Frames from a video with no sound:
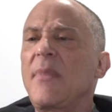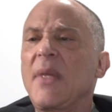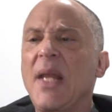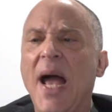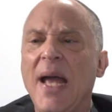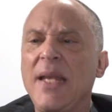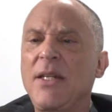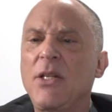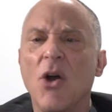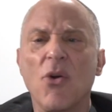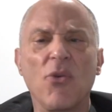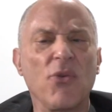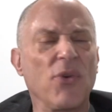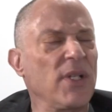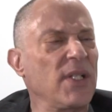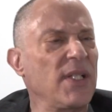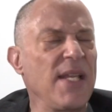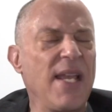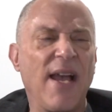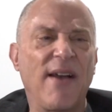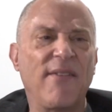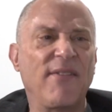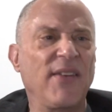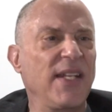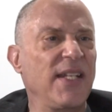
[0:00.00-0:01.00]
I don't
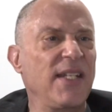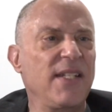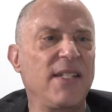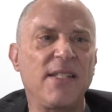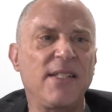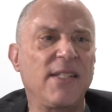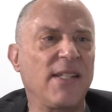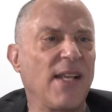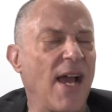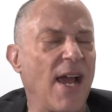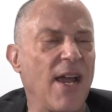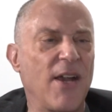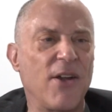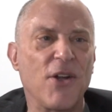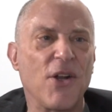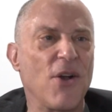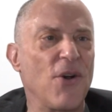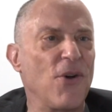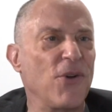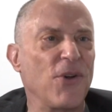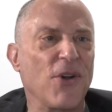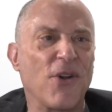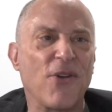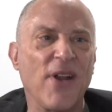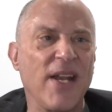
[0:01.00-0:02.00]
really have any desire to
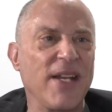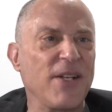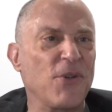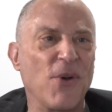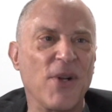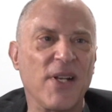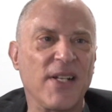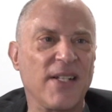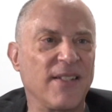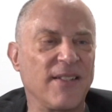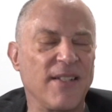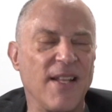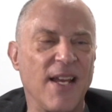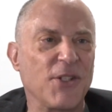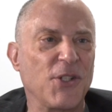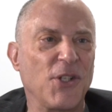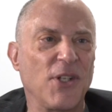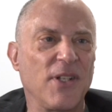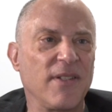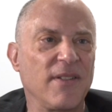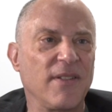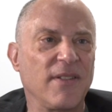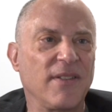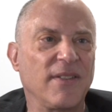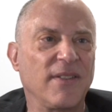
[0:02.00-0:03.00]
own a great coin
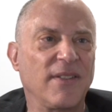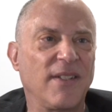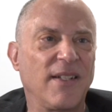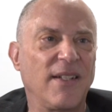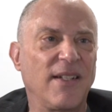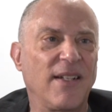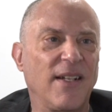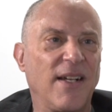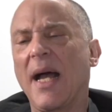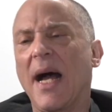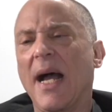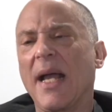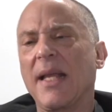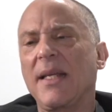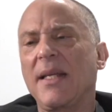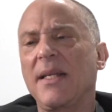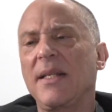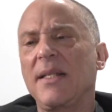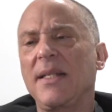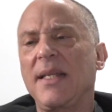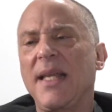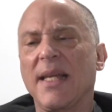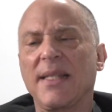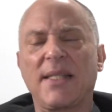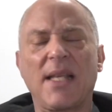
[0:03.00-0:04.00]
collection. I
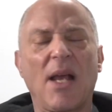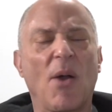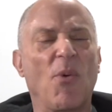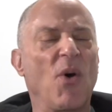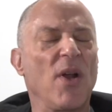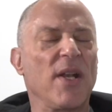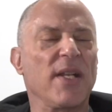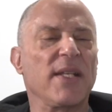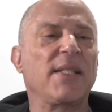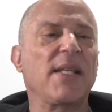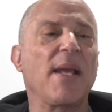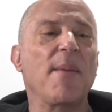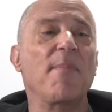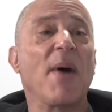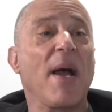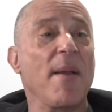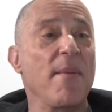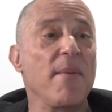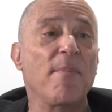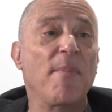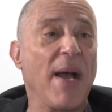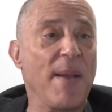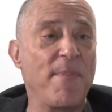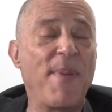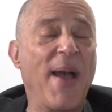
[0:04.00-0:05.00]
guess I want to say
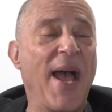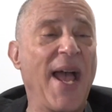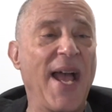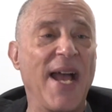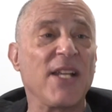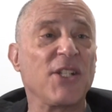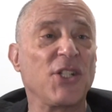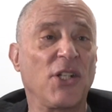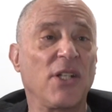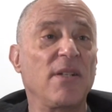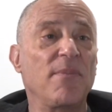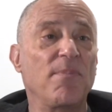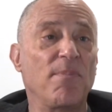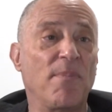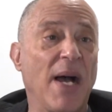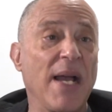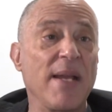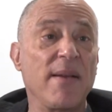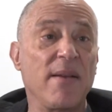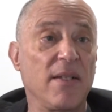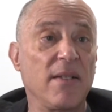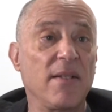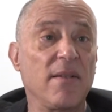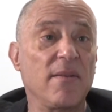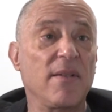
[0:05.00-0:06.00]
my passion,
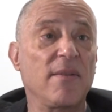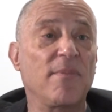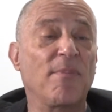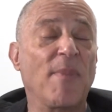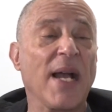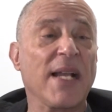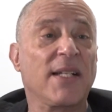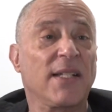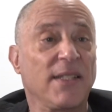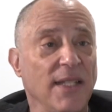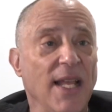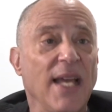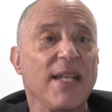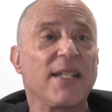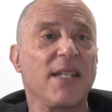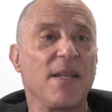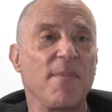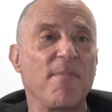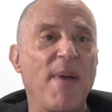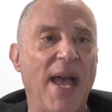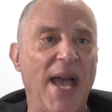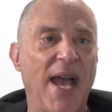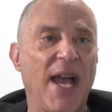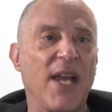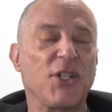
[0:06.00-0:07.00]
my collecting
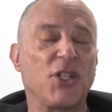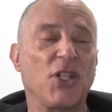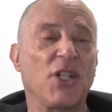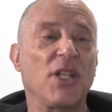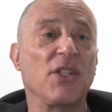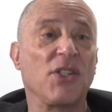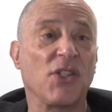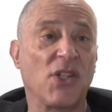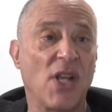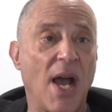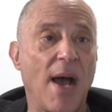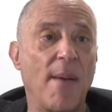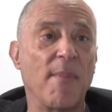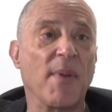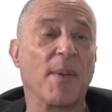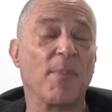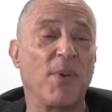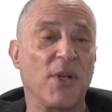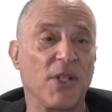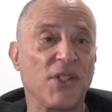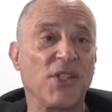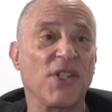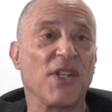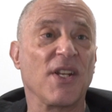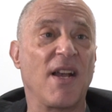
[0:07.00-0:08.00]
passion is comic
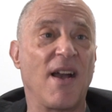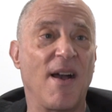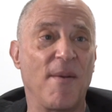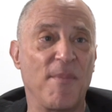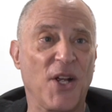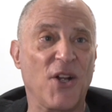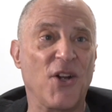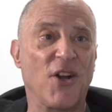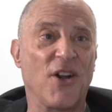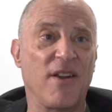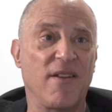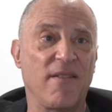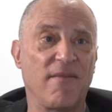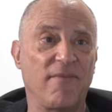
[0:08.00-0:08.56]
books and comic art.